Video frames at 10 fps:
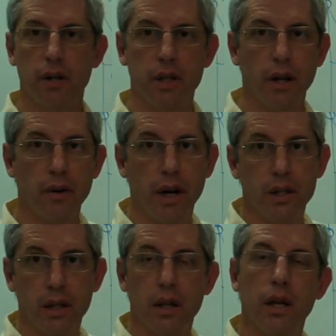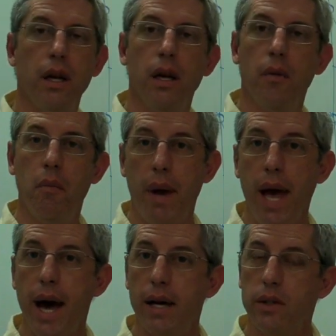acceleration.
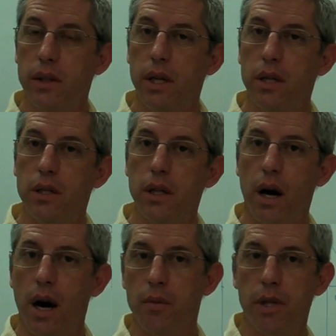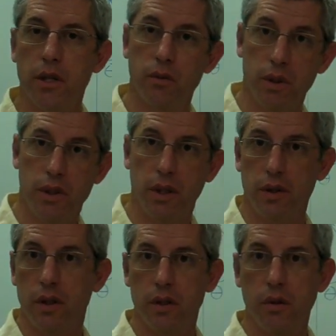Mass is an object's
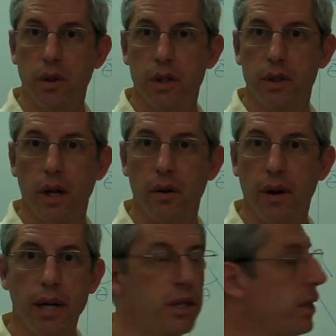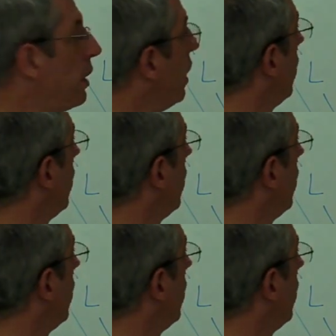resistance to acceleration.